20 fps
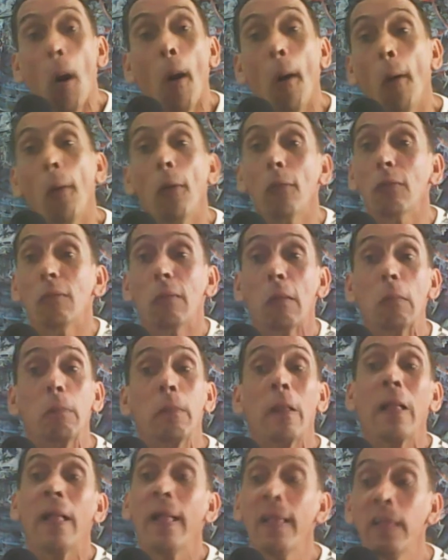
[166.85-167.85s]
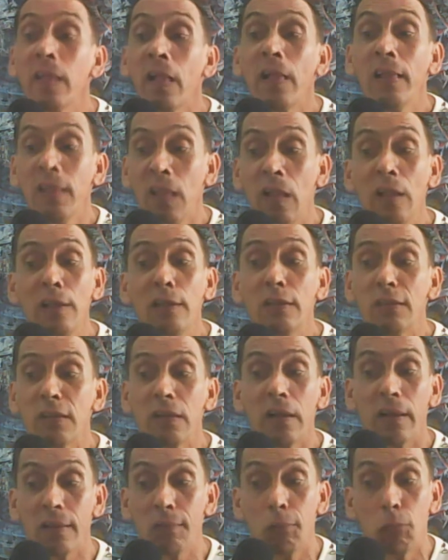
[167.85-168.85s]
All will be in English,
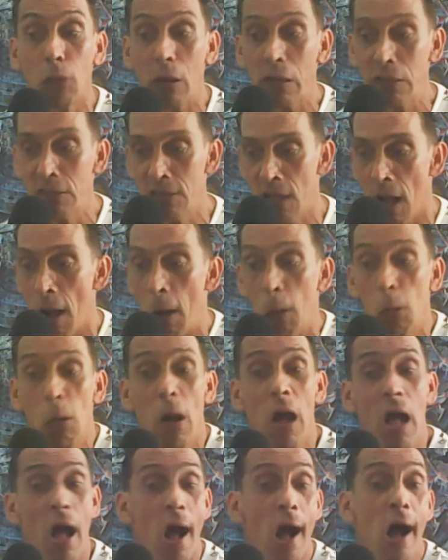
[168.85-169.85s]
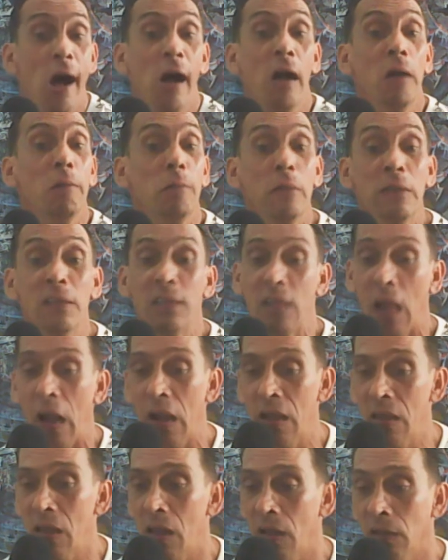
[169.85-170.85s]
and right now I'm in
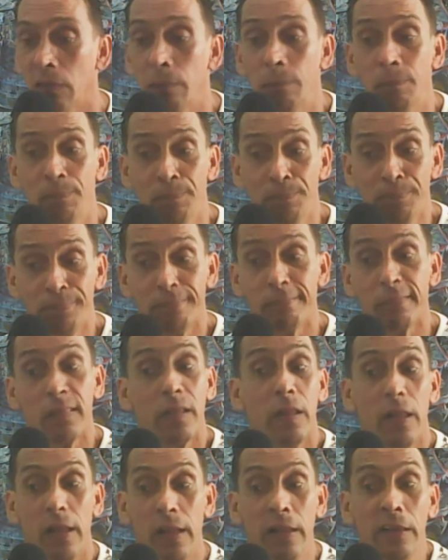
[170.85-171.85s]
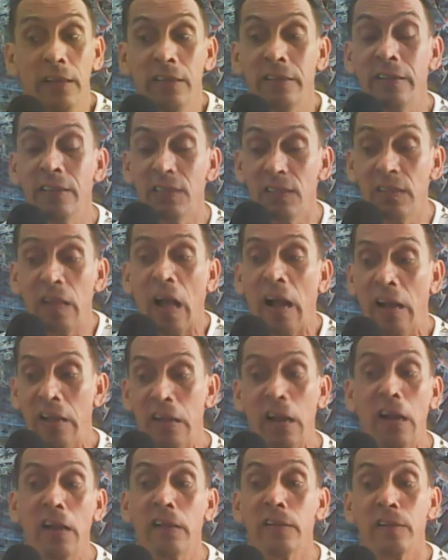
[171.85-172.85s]
Thailand, and in
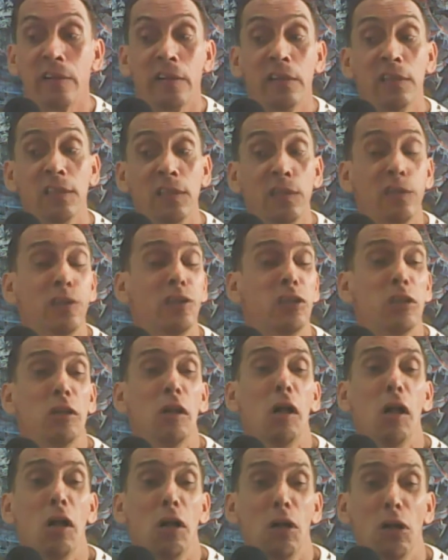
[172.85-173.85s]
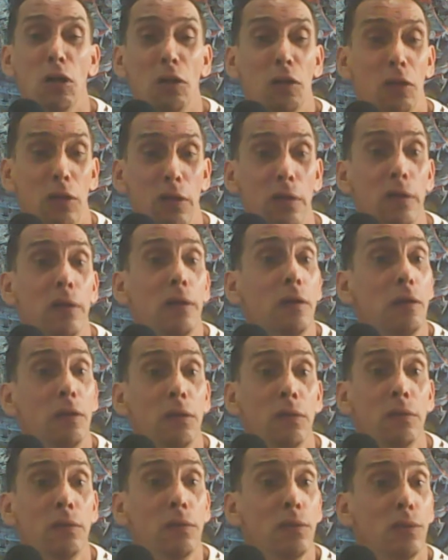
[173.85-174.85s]
Thailand is
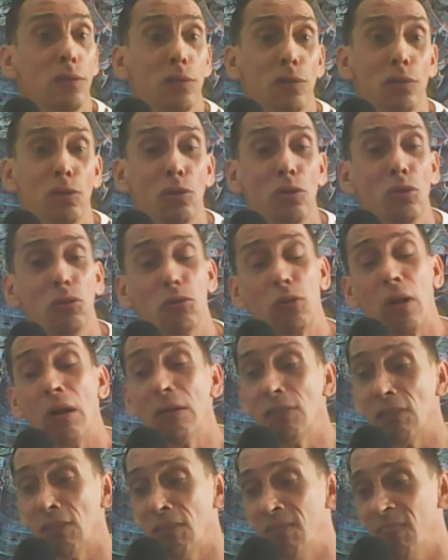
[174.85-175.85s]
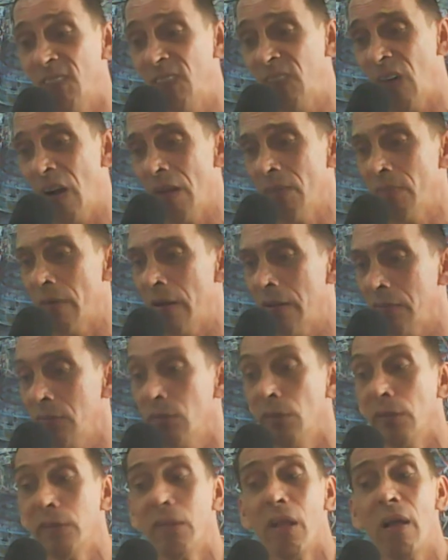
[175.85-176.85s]
uh, two thousand five
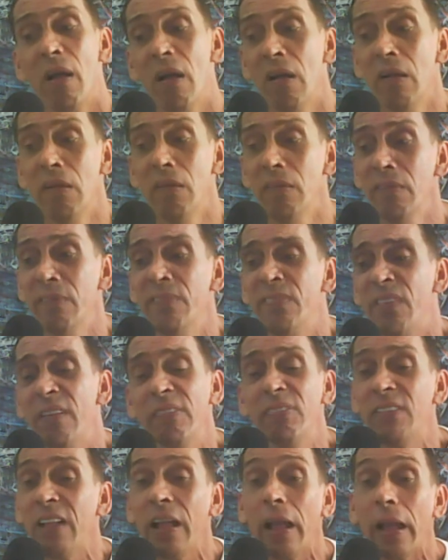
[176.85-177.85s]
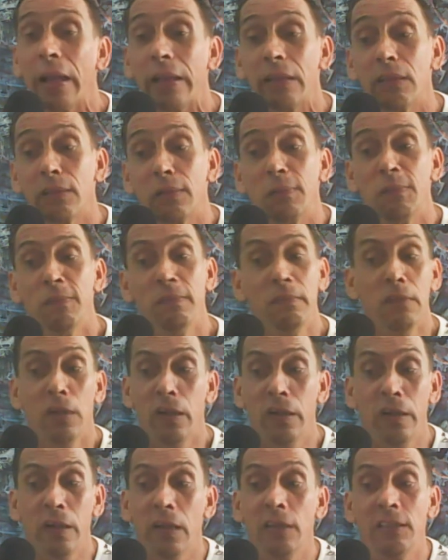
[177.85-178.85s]
hundred fifty-eight.
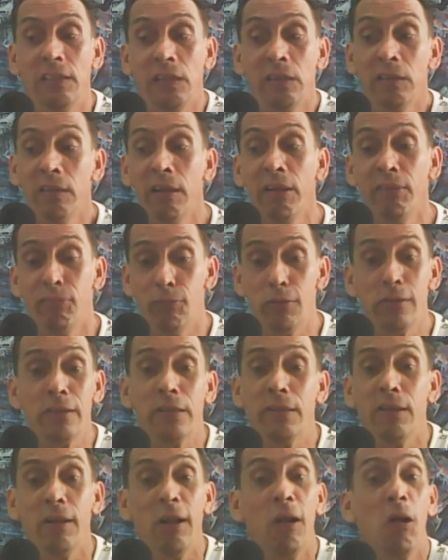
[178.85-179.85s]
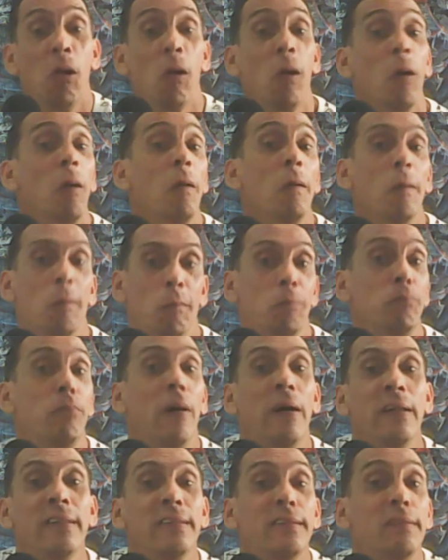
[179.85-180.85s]
It's a different year,
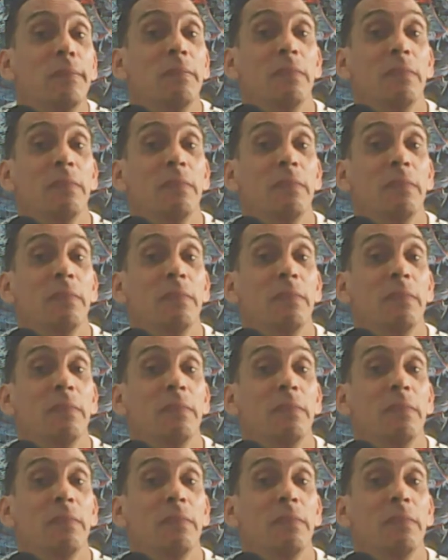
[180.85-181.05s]
but